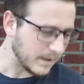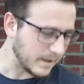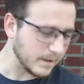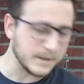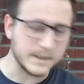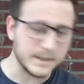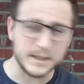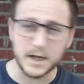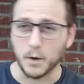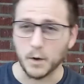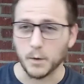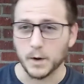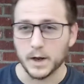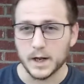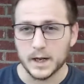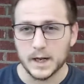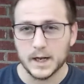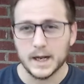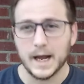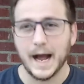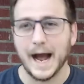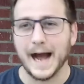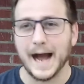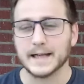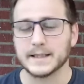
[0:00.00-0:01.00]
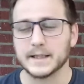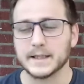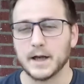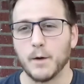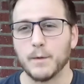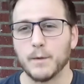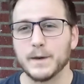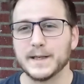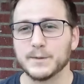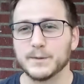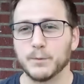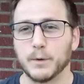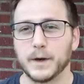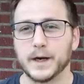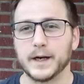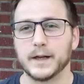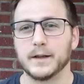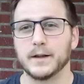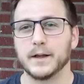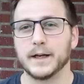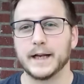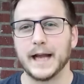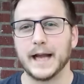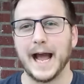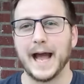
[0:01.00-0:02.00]
So, as always, we're going to
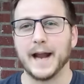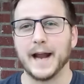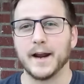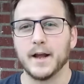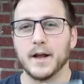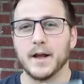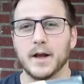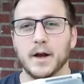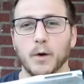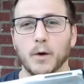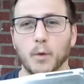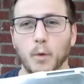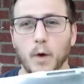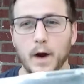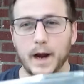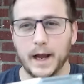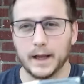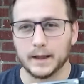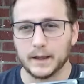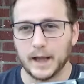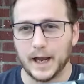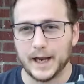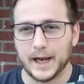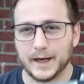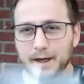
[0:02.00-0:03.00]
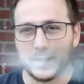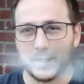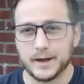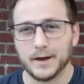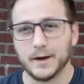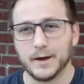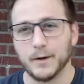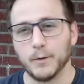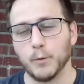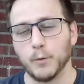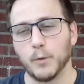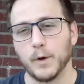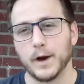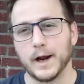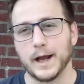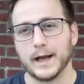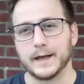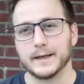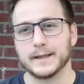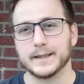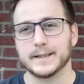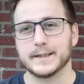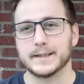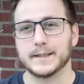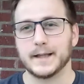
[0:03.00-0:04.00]
look at what I like, what I
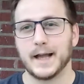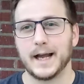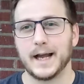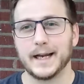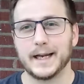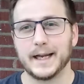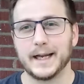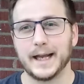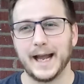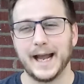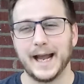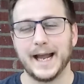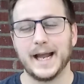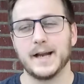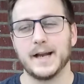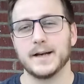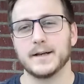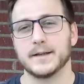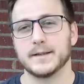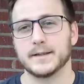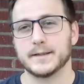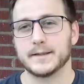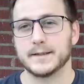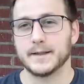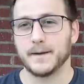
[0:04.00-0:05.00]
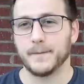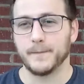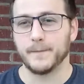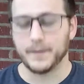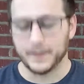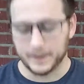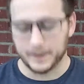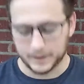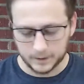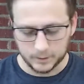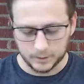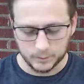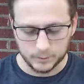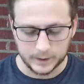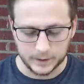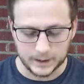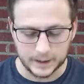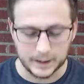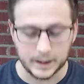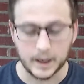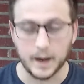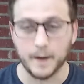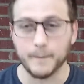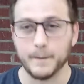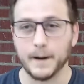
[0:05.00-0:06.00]
dislike, and something
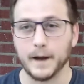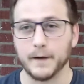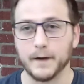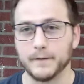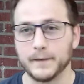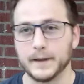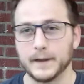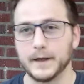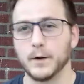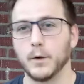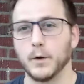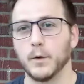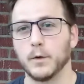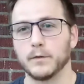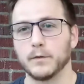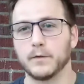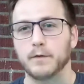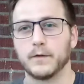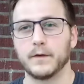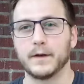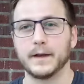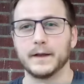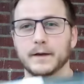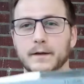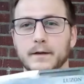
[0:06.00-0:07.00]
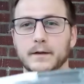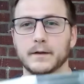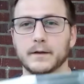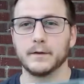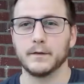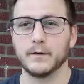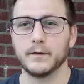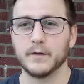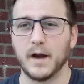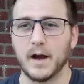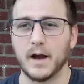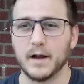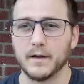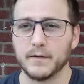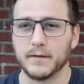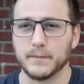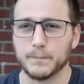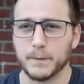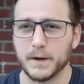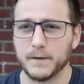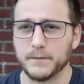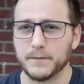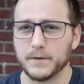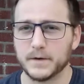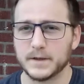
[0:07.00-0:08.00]
unique about the Cold Steel Luzons.
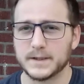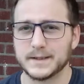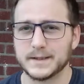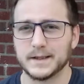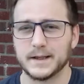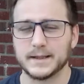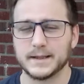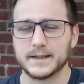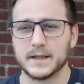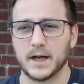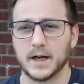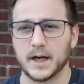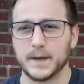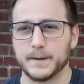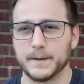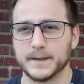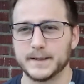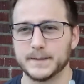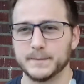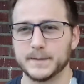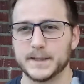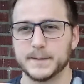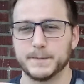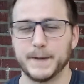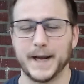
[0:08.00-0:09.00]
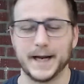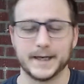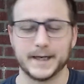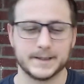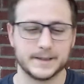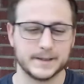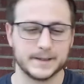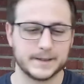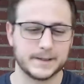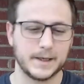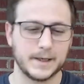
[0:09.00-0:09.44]
But first, let's talk about some specs.